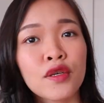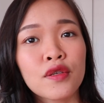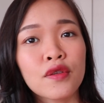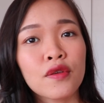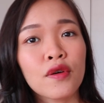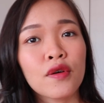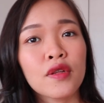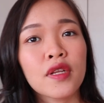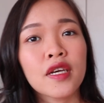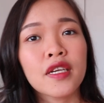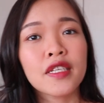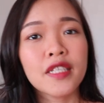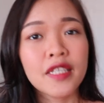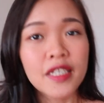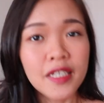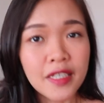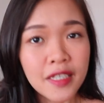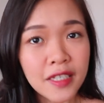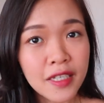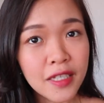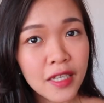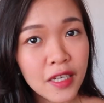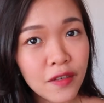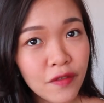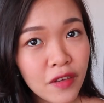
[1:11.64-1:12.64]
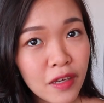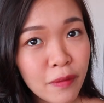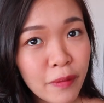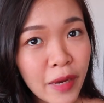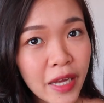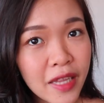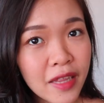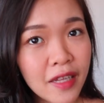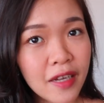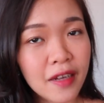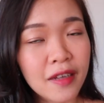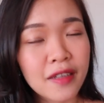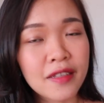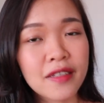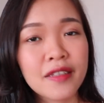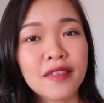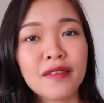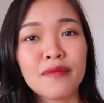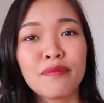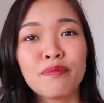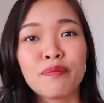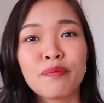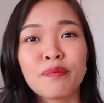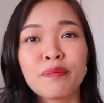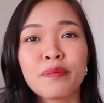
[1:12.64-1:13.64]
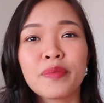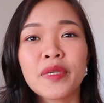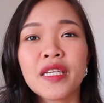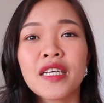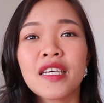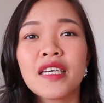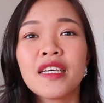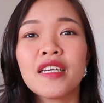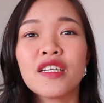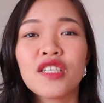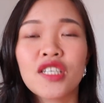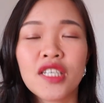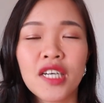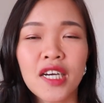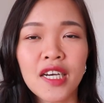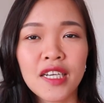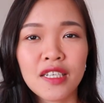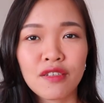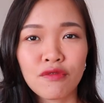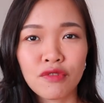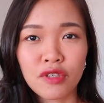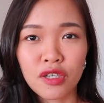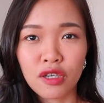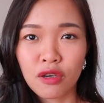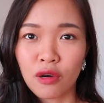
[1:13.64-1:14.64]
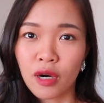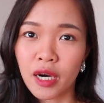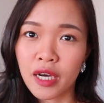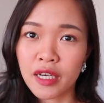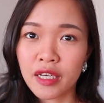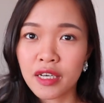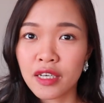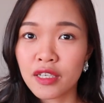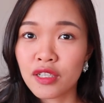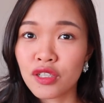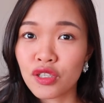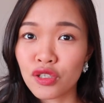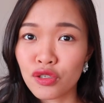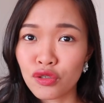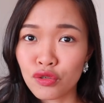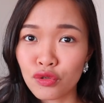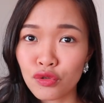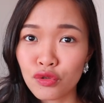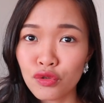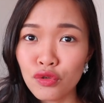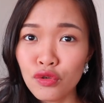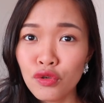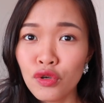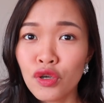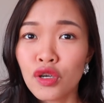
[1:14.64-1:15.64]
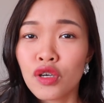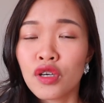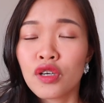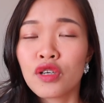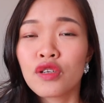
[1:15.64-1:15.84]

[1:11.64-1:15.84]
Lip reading: So the CCTV method simply just requires you